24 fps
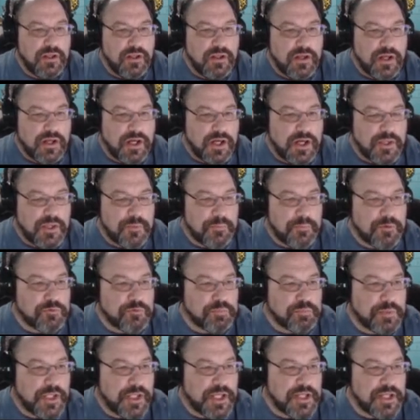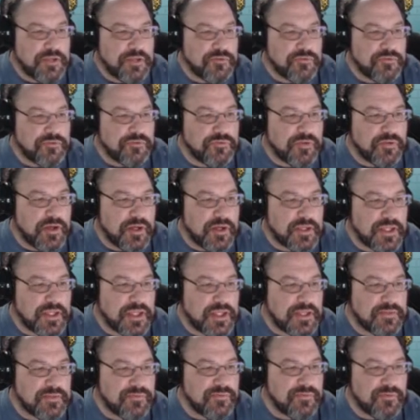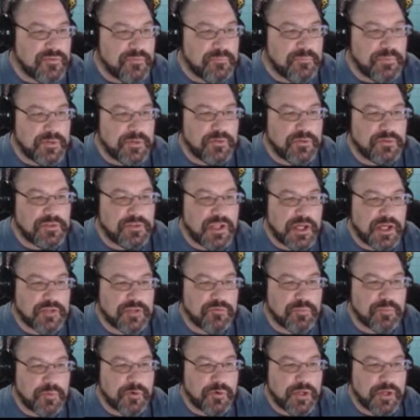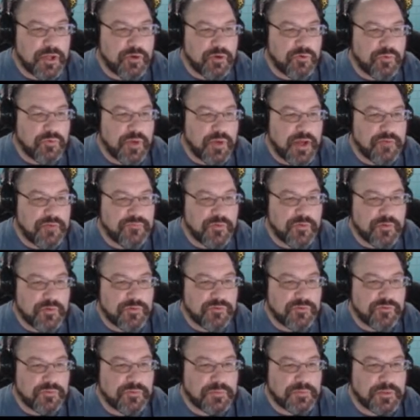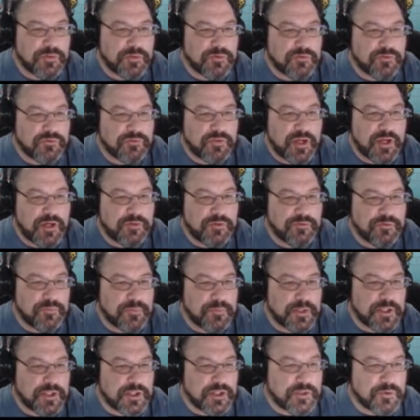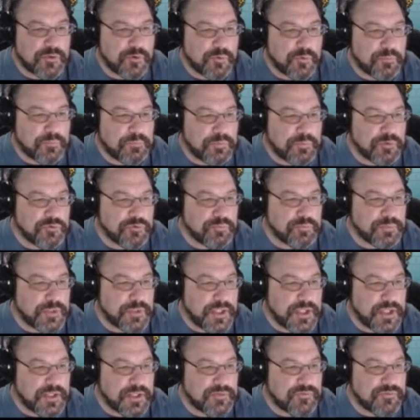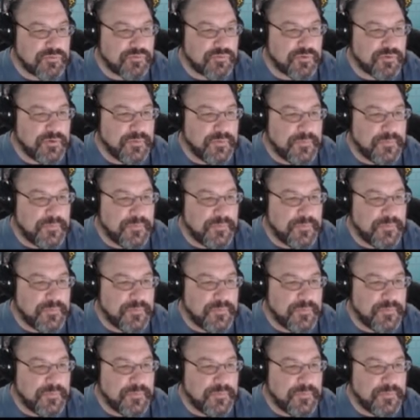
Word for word: Uh, the Bush plane is a kit built light sport aircraft, very similar in style to many other Bush planes.